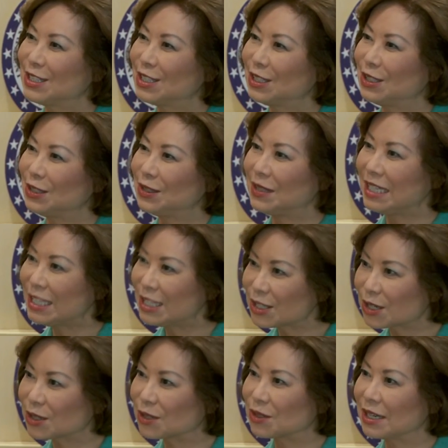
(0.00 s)
to
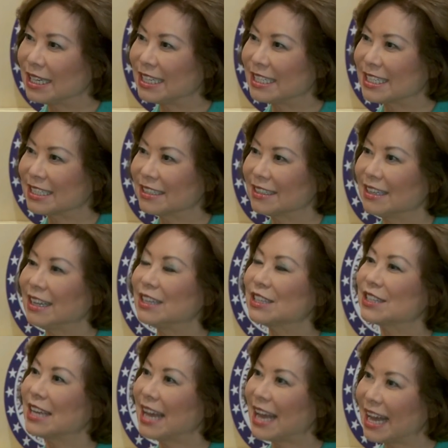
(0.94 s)
integrate
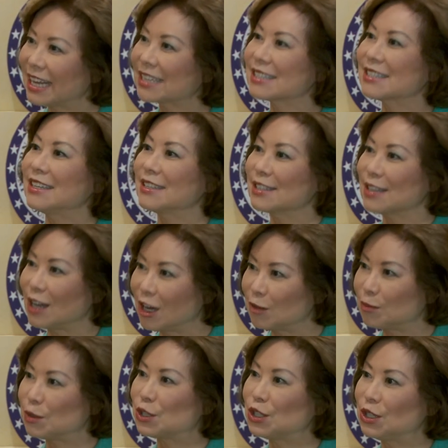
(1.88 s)
and to access
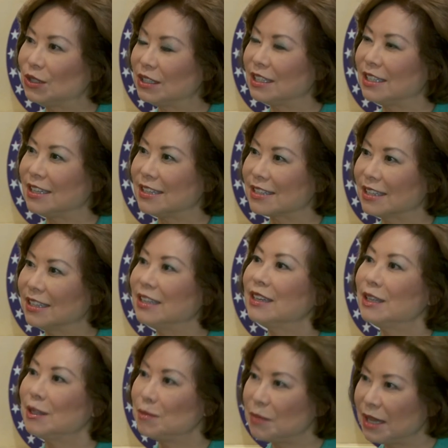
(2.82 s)
opportunities
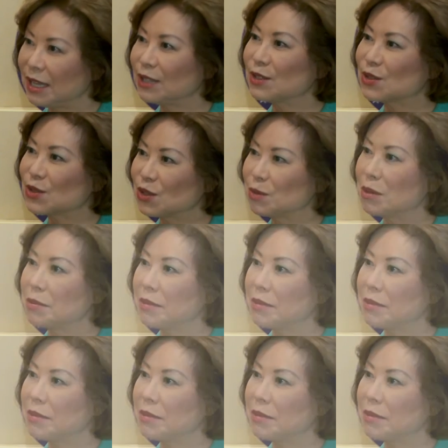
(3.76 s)
in mainstream